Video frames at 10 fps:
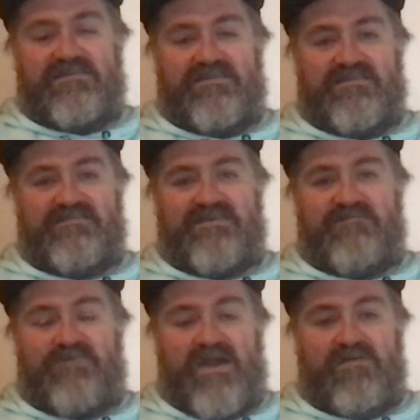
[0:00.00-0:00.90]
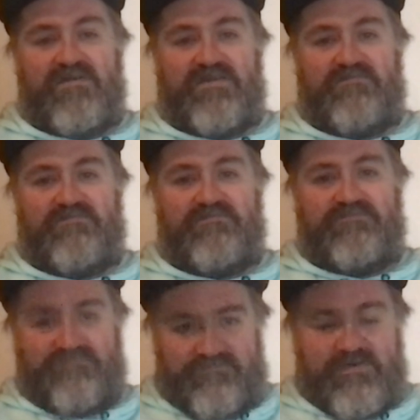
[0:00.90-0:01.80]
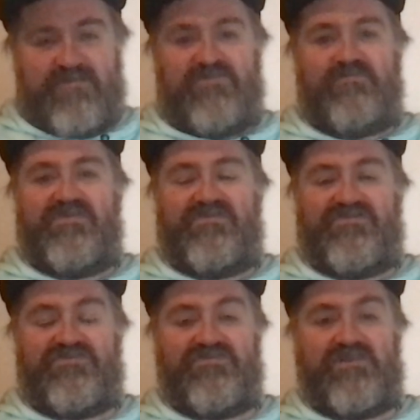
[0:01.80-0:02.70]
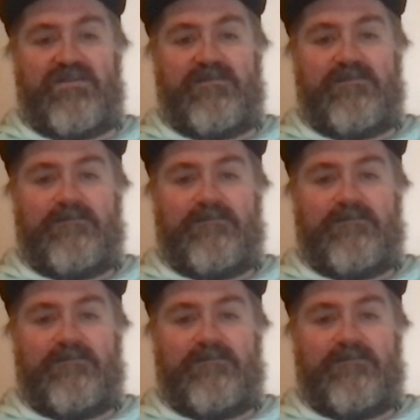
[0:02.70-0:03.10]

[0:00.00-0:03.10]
and St. Pauli, both of which are struggling.